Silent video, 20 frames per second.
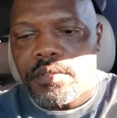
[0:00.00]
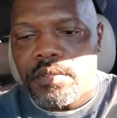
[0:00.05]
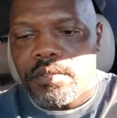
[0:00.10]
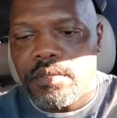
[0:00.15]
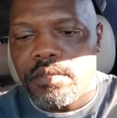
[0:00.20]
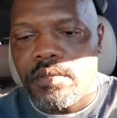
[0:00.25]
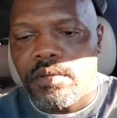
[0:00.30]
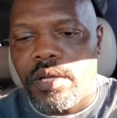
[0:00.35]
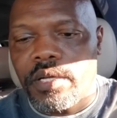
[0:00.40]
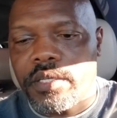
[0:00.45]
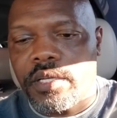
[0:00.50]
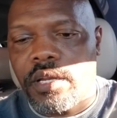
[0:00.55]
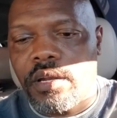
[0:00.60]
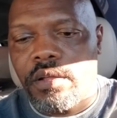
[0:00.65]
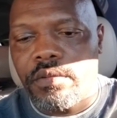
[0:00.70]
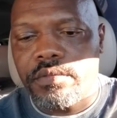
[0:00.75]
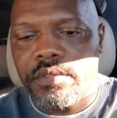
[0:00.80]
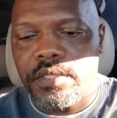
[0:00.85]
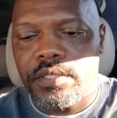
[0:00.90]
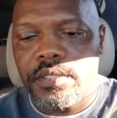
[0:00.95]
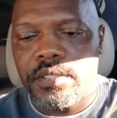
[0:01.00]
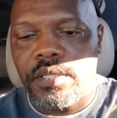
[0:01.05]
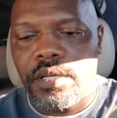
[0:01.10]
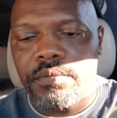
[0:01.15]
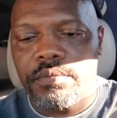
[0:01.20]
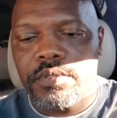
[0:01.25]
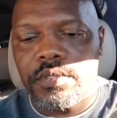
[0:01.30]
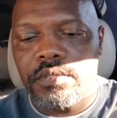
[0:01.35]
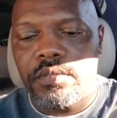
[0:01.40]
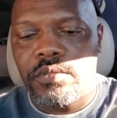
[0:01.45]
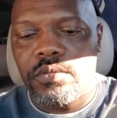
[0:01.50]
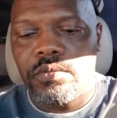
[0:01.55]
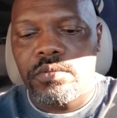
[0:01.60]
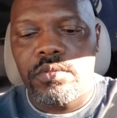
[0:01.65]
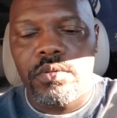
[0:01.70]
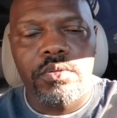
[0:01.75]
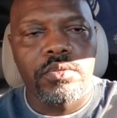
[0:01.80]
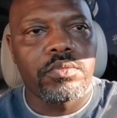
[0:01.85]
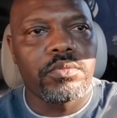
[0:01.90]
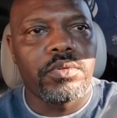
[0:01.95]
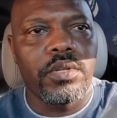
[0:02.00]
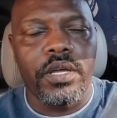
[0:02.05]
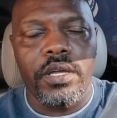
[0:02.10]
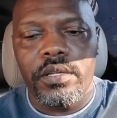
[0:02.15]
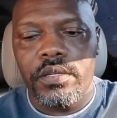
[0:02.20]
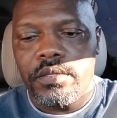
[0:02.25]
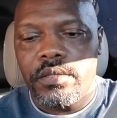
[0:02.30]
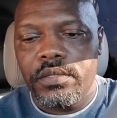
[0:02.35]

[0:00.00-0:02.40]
You know, I got off the subject. Ooh, don't do that.